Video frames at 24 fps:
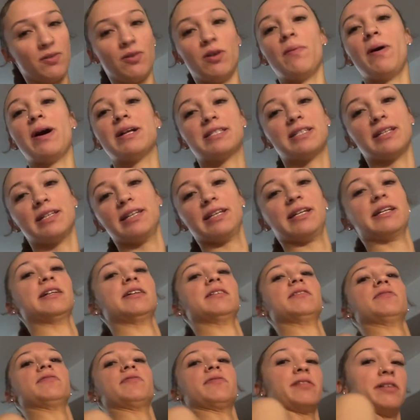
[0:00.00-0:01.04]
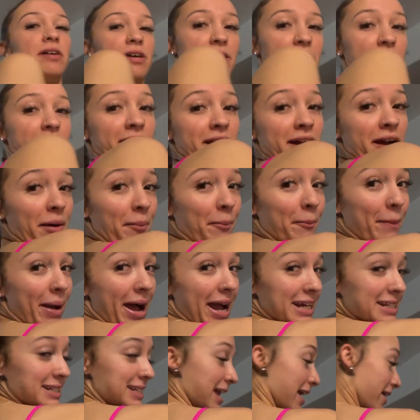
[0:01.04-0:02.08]
about to leave.
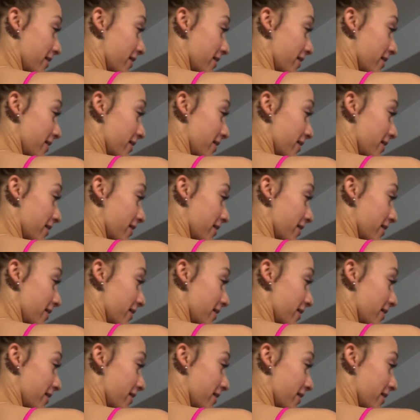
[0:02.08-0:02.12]
Back to.